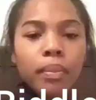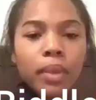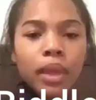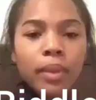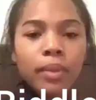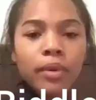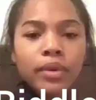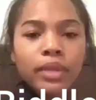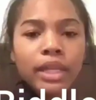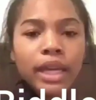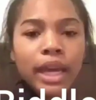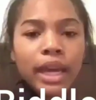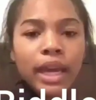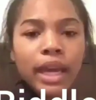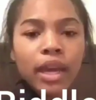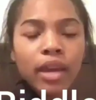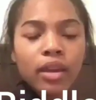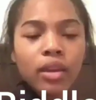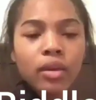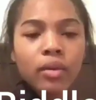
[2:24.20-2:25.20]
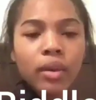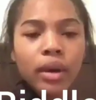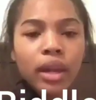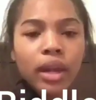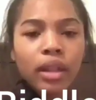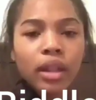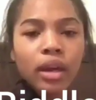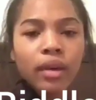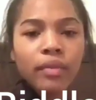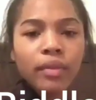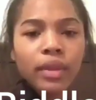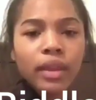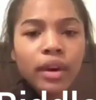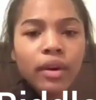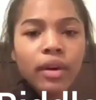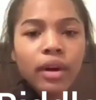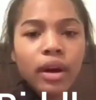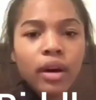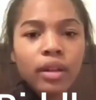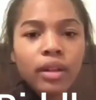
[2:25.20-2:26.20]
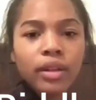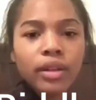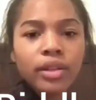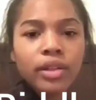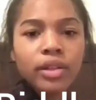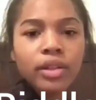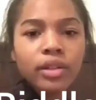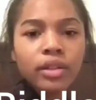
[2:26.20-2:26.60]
People say I can't do what I love without college.